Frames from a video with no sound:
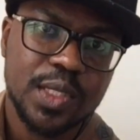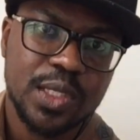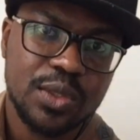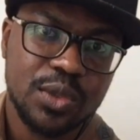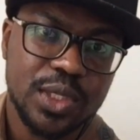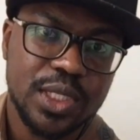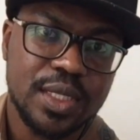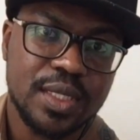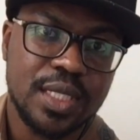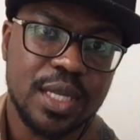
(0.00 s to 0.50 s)

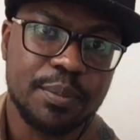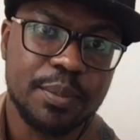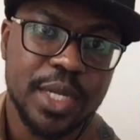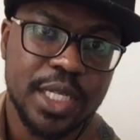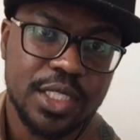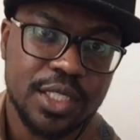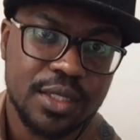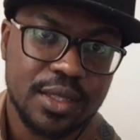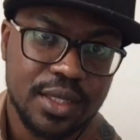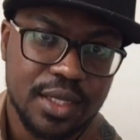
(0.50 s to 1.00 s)
which is the
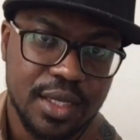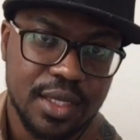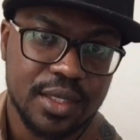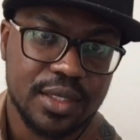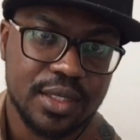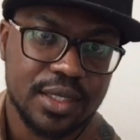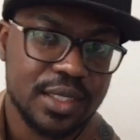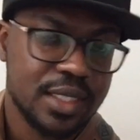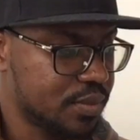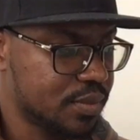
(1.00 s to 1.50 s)
major
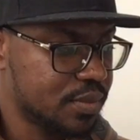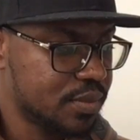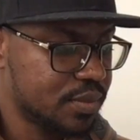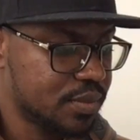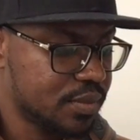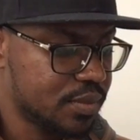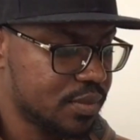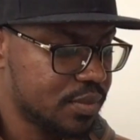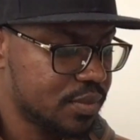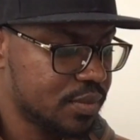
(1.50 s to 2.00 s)
third.
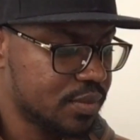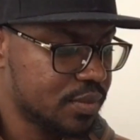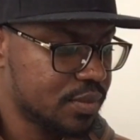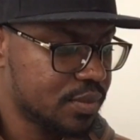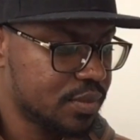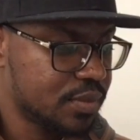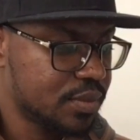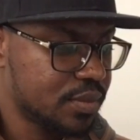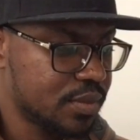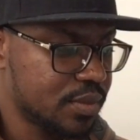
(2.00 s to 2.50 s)

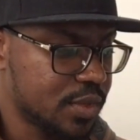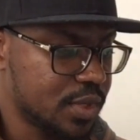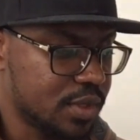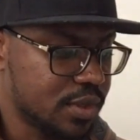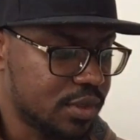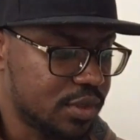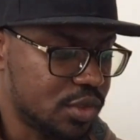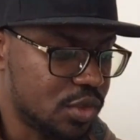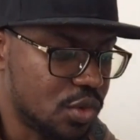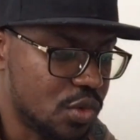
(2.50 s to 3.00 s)

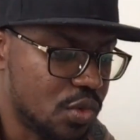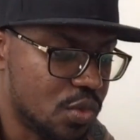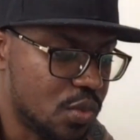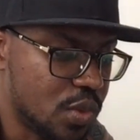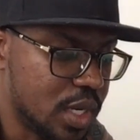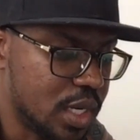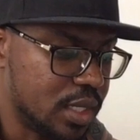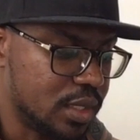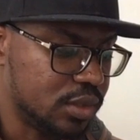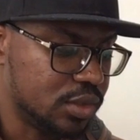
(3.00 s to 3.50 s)
So
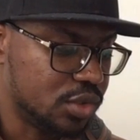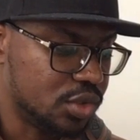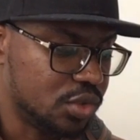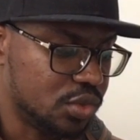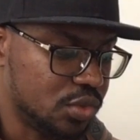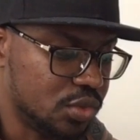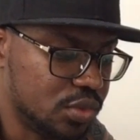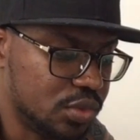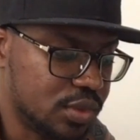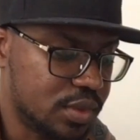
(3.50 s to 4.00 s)
1, 2,
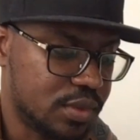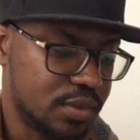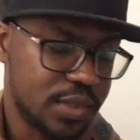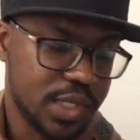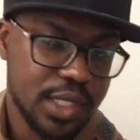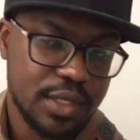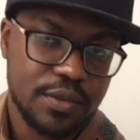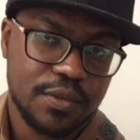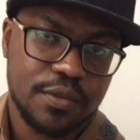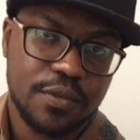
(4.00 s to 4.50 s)

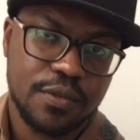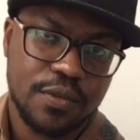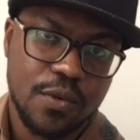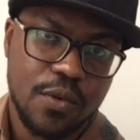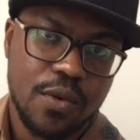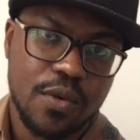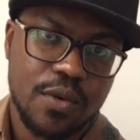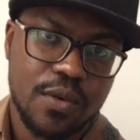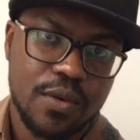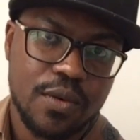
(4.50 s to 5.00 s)
3, 4.